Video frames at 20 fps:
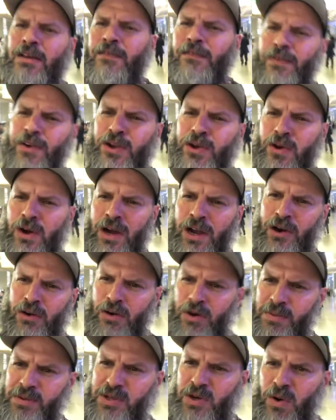for you a
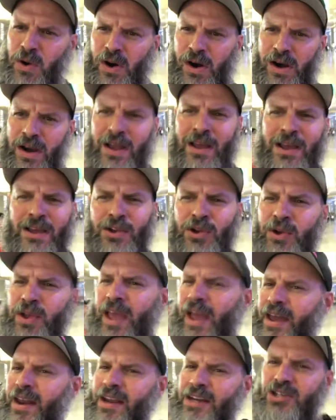group tour. You
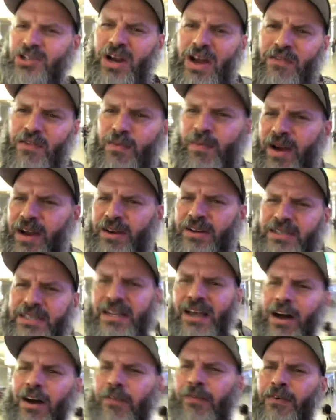cannot travel by
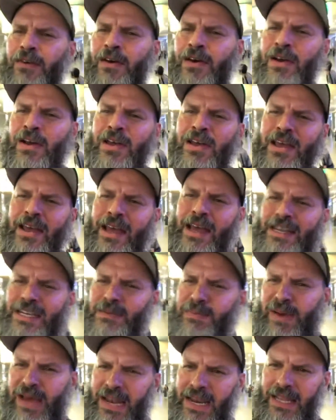yourself
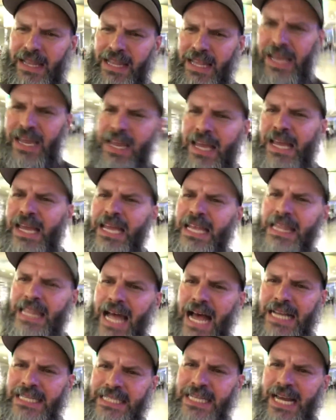independently in
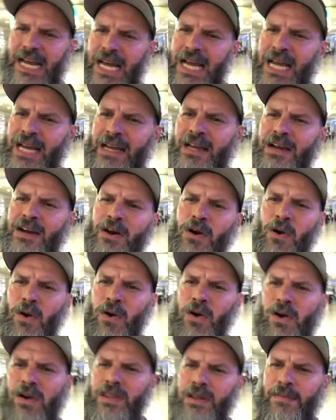Lhasa
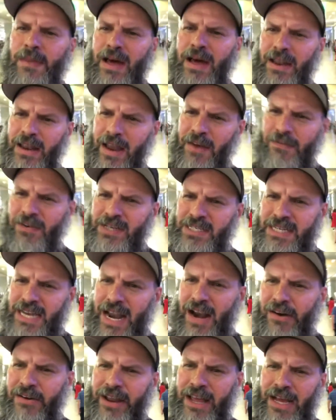or in the Mount Everest
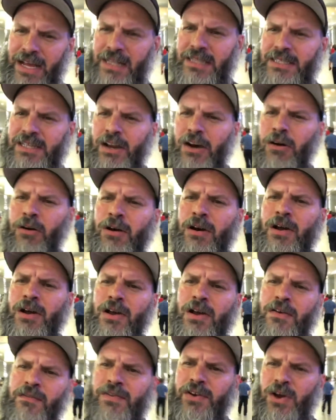area. So
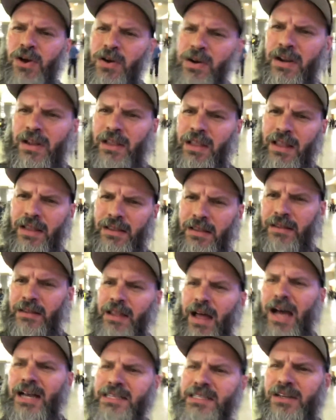if you're going to
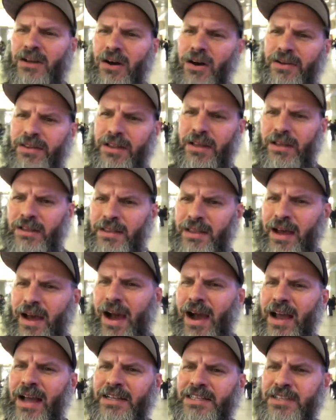Lhasa on the
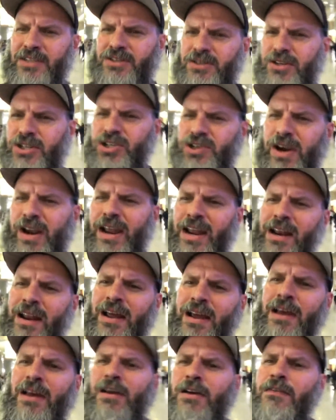high altitude train
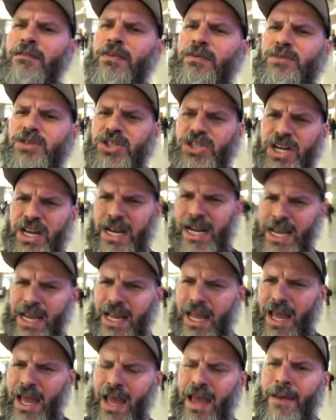from Xining,
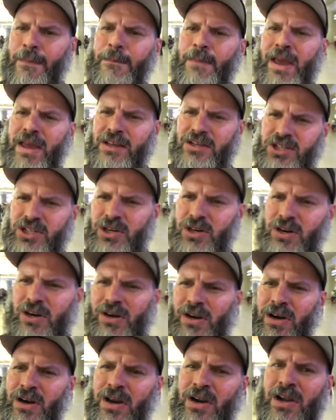make
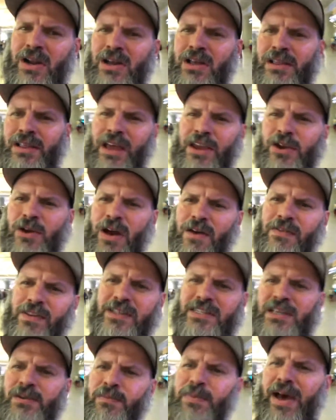sure that you have the
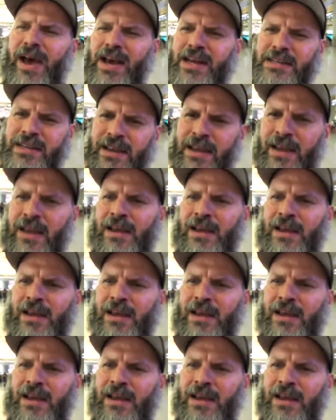Tibet